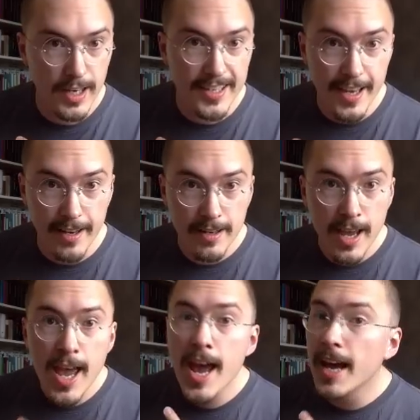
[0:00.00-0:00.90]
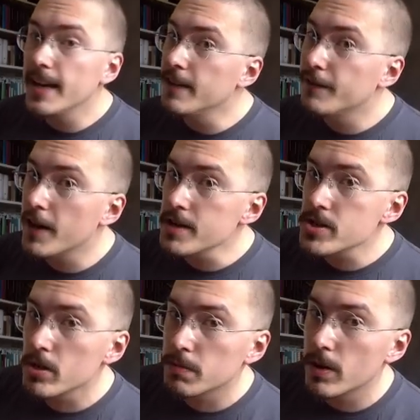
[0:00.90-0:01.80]
Again, in
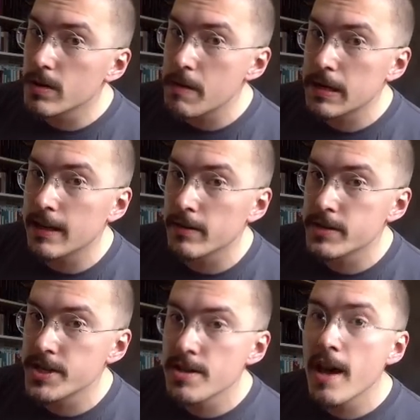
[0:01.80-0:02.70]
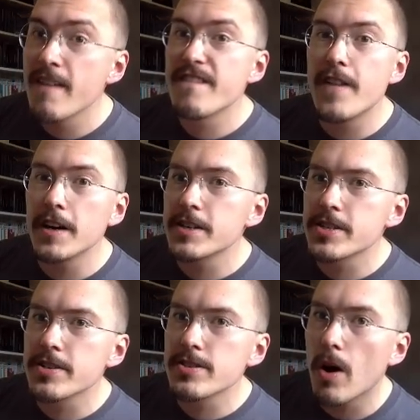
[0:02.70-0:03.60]
functional programming languages,
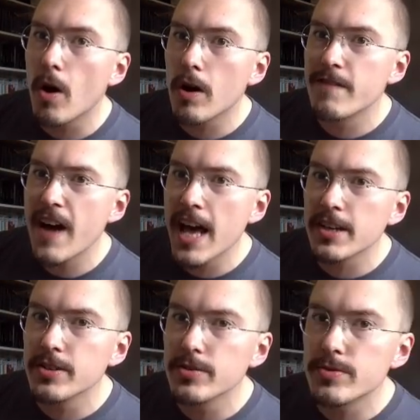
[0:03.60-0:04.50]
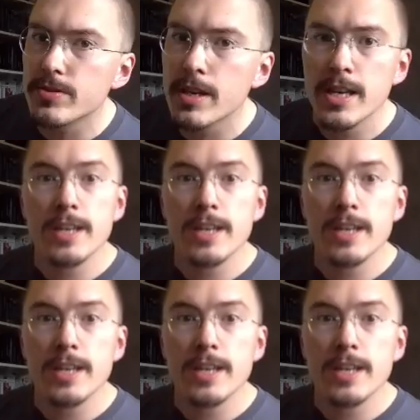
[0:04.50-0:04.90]
functions are values.